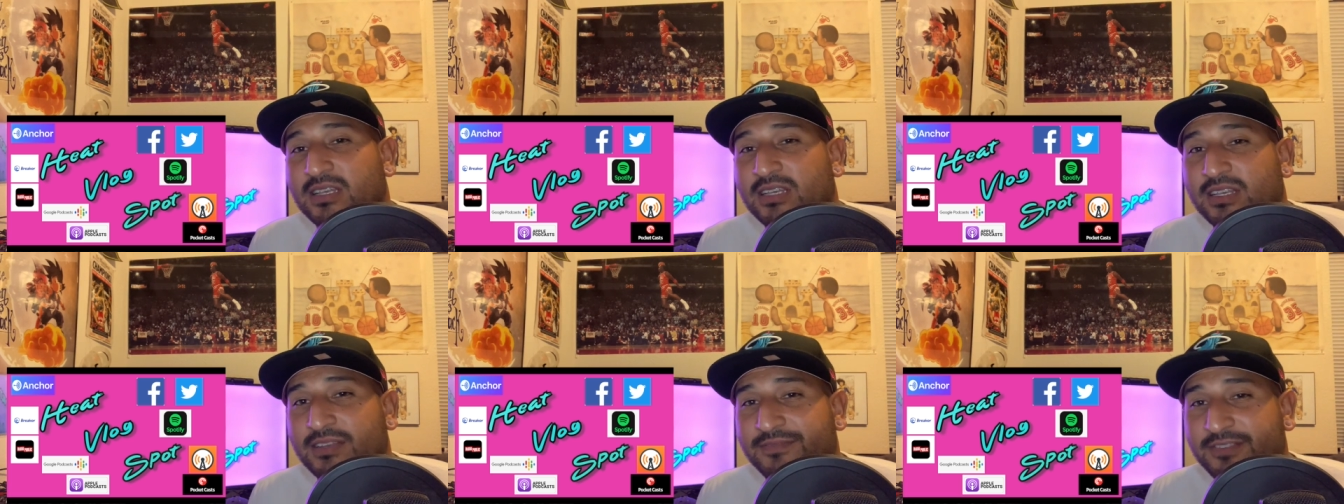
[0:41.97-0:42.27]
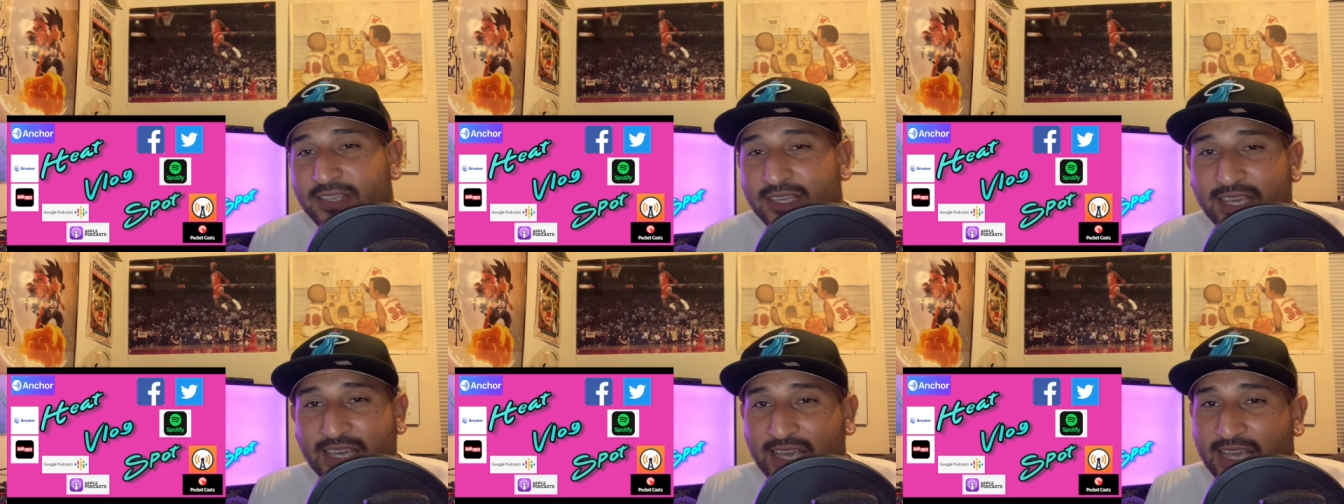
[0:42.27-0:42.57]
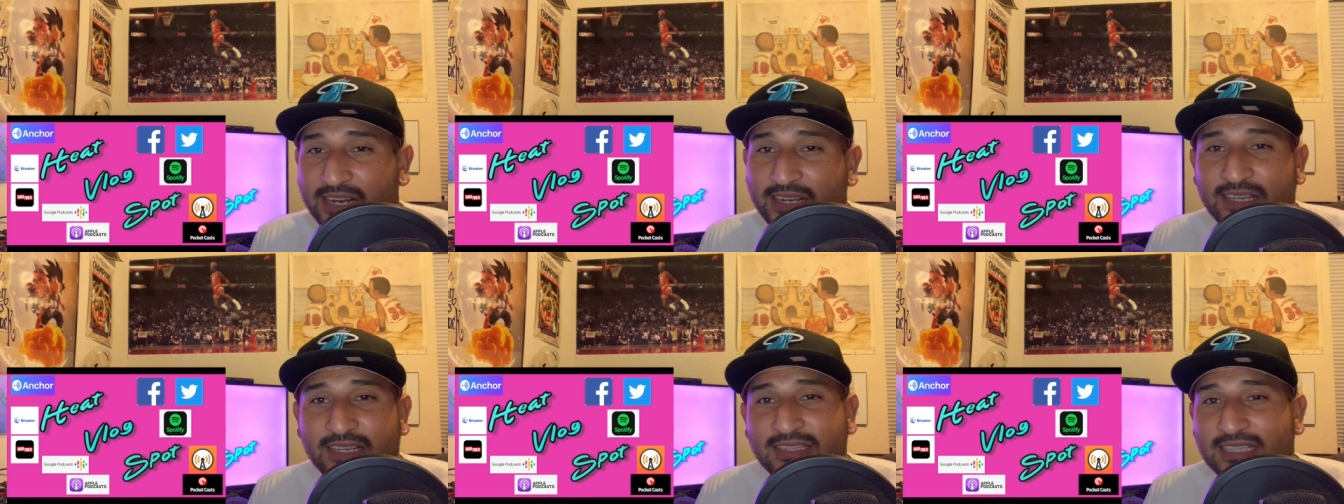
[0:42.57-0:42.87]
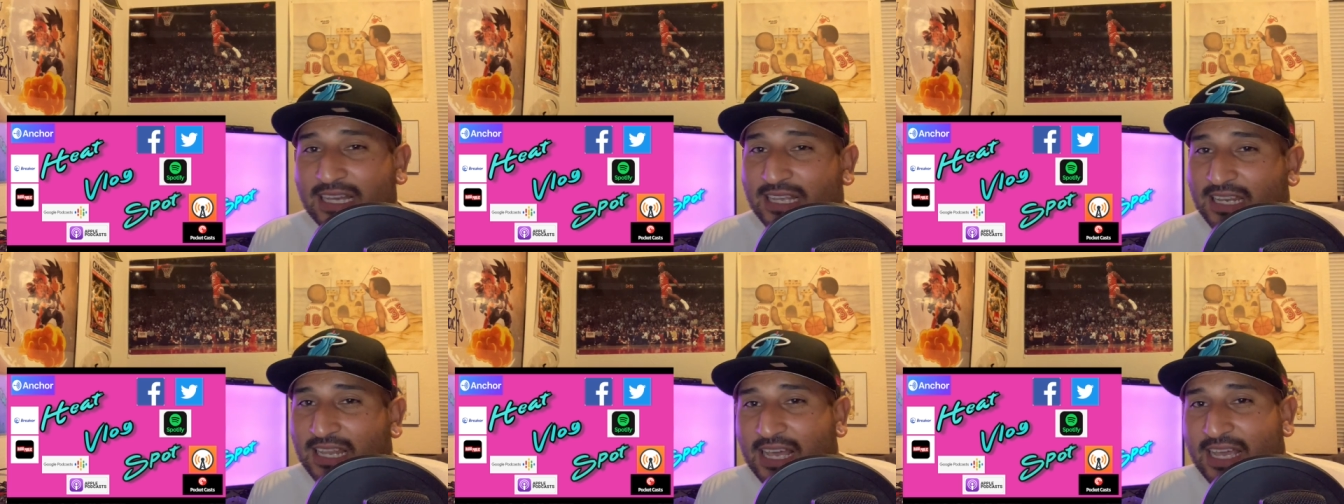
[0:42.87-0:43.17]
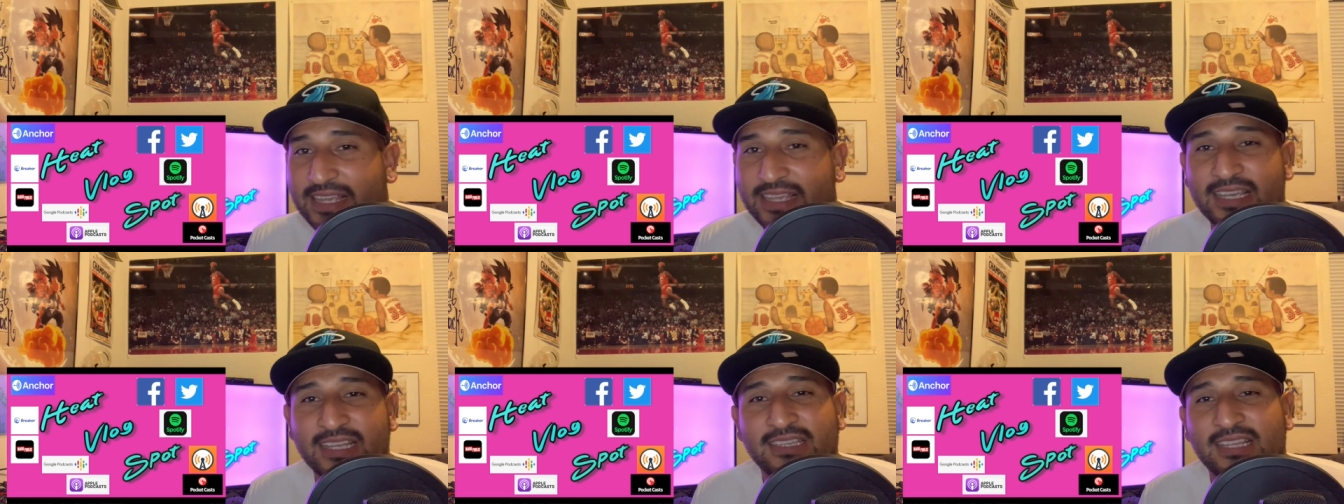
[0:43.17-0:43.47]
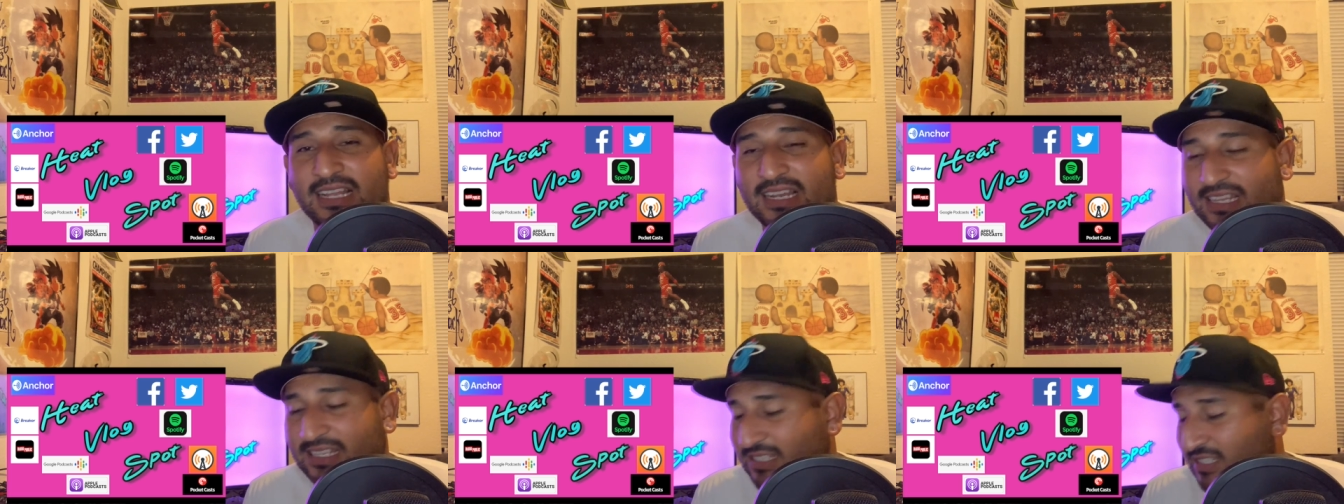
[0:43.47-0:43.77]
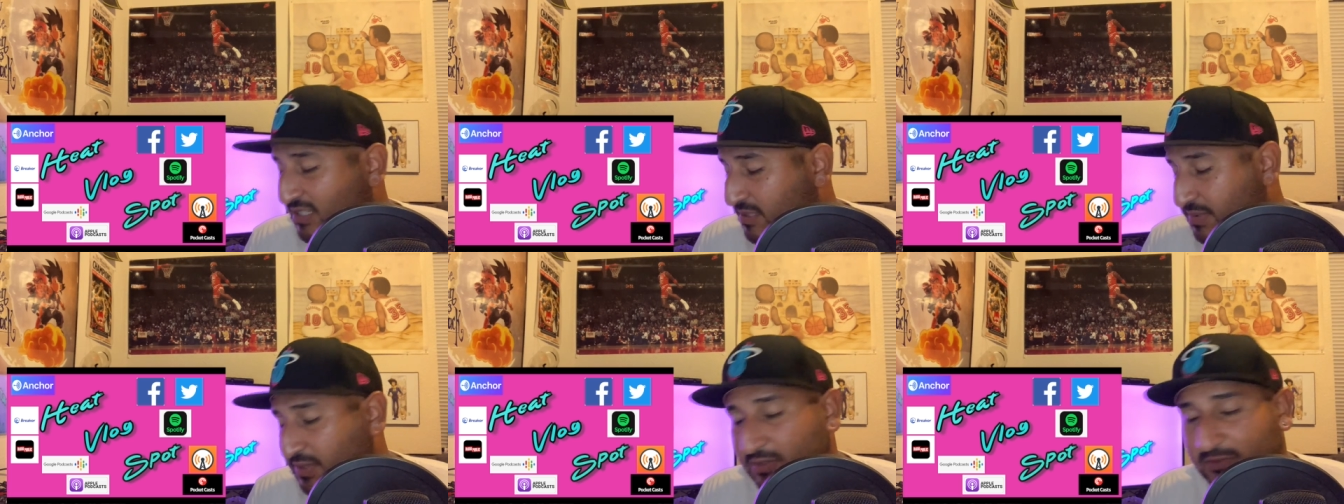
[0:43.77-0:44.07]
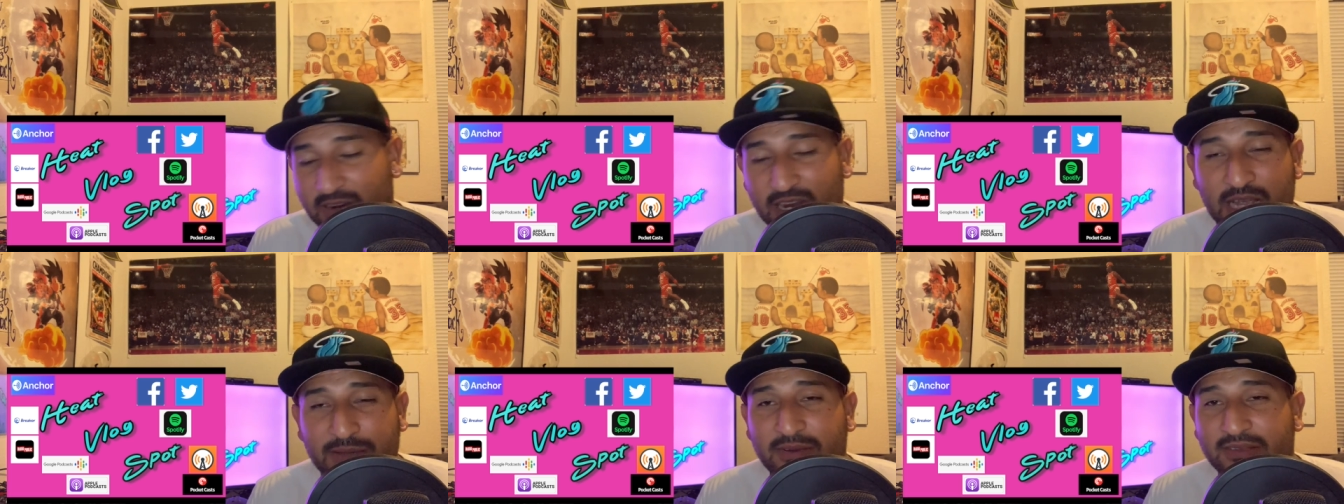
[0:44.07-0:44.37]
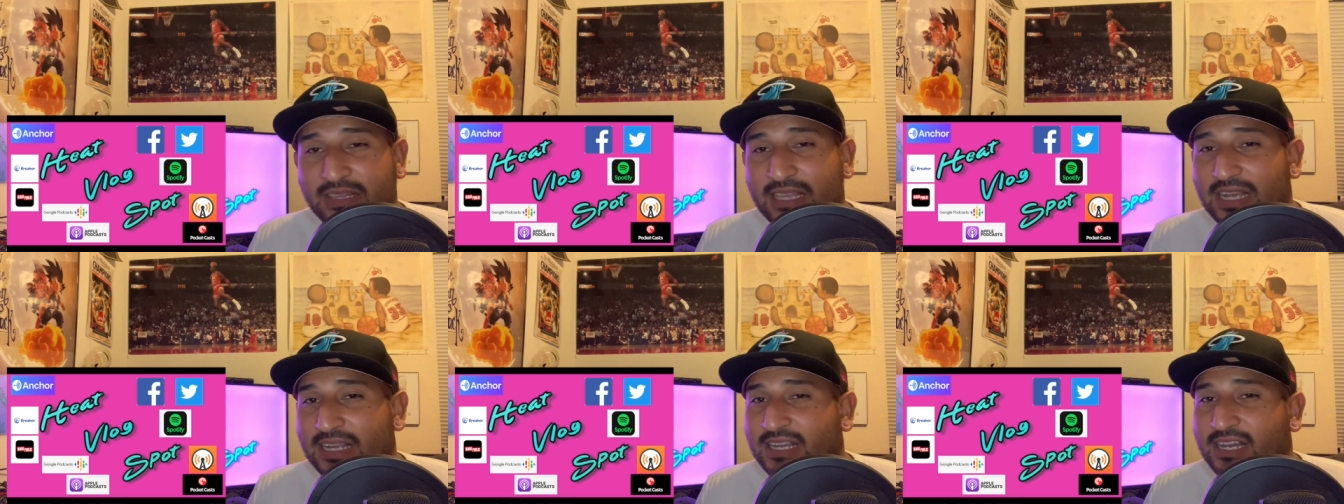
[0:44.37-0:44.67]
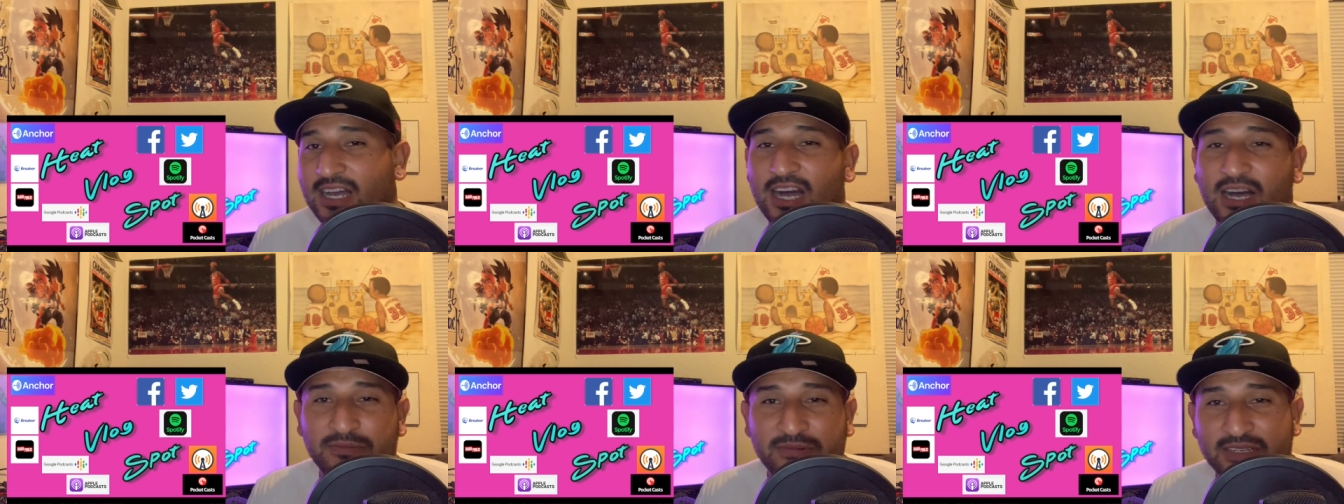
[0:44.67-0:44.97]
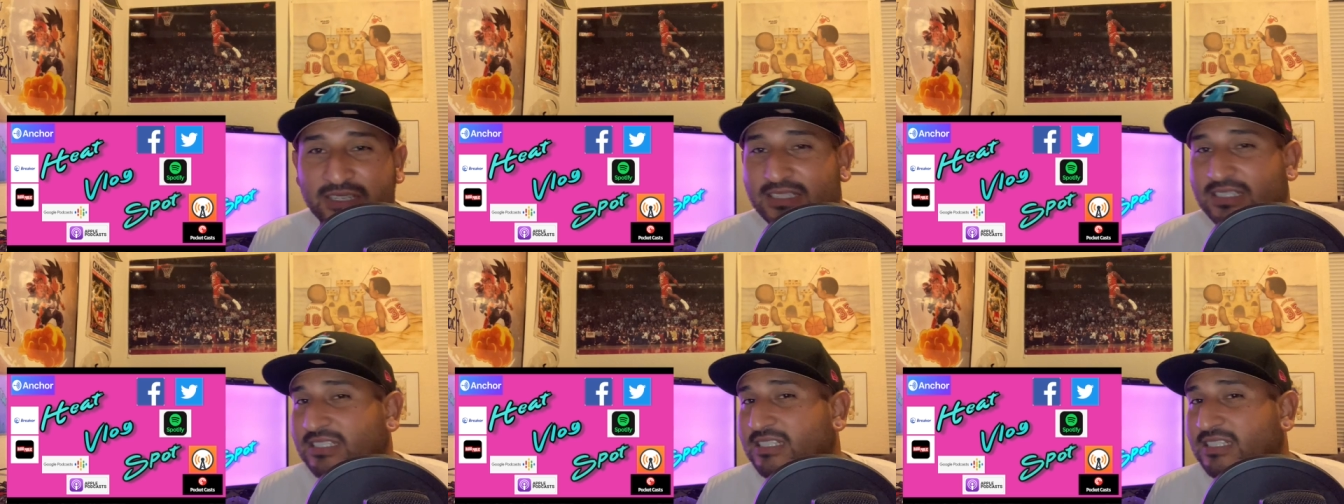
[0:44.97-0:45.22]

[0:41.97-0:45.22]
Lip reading: if you can, hit that like, hit that subscribe, hit that comment,